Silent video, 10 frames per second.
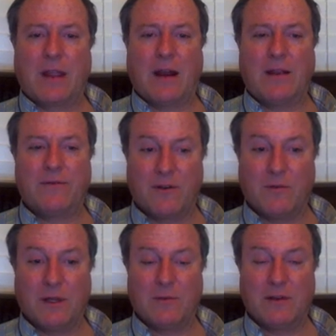And I
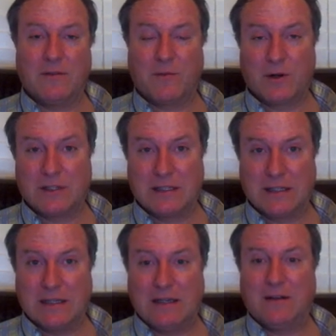firmly believe,
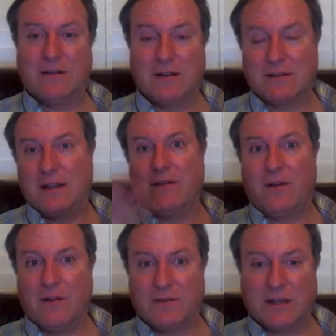personally, you know, outside of
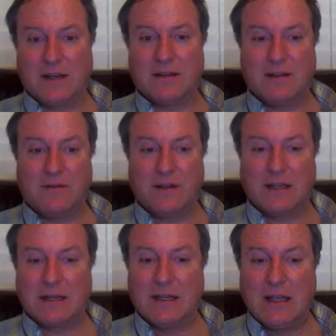all of science and
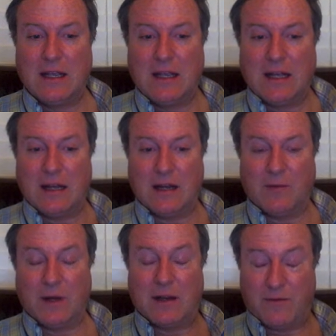everything, uh,
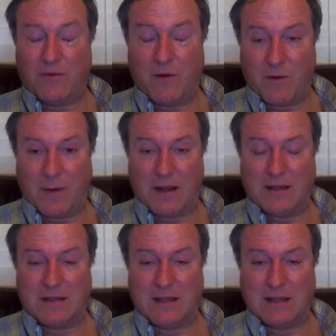but informed by
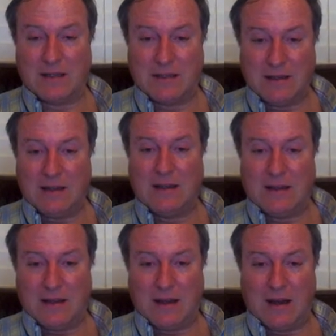these things,
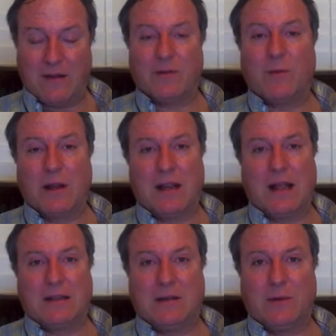that everybody
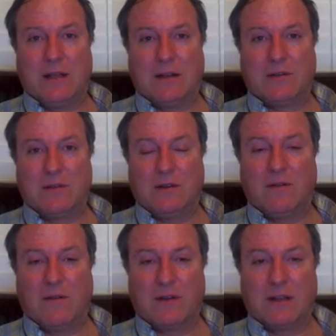has the potential to
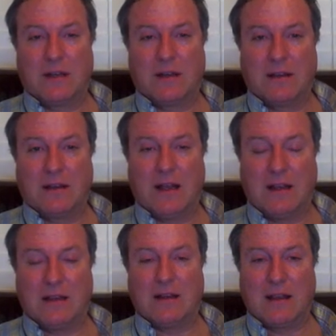do everything,
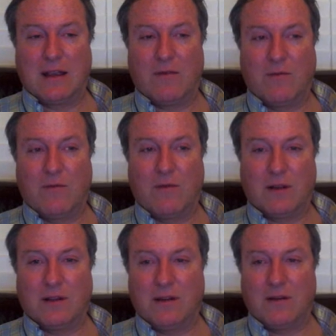anything that they
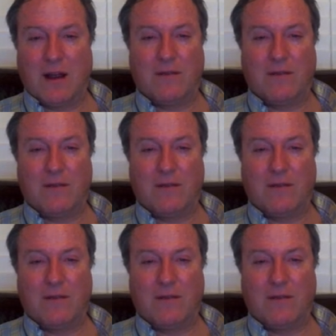want to do.